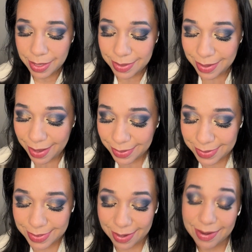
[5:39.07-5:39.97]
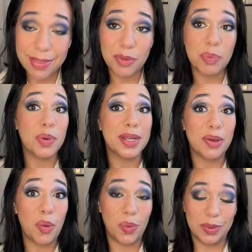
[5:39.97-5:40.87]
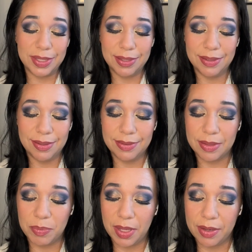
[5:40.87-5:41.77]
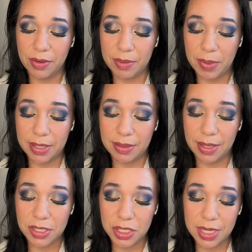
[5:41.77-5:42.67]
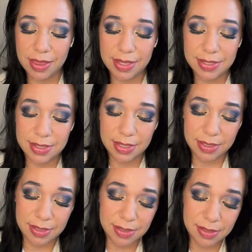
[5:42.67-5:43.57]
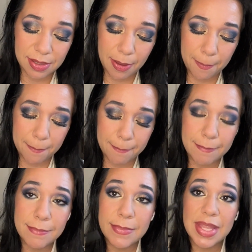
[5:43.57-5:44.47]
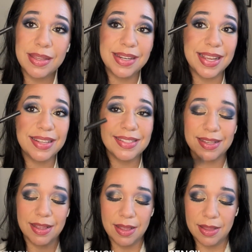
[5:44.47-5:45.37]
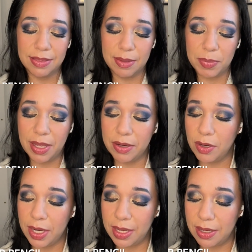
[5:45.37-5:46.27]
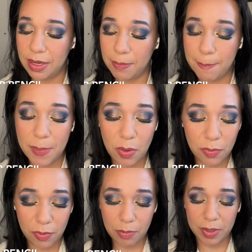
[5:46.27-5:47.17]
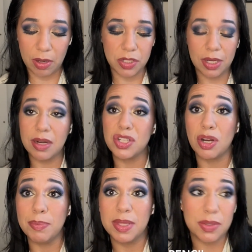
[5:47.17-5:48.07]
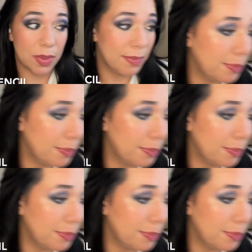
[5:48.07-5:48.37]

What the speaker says: Next, another pretty old lip liner in my collection. This is NYX lip liner in Mauve. Oh my gosh, I gotta sharpen this one.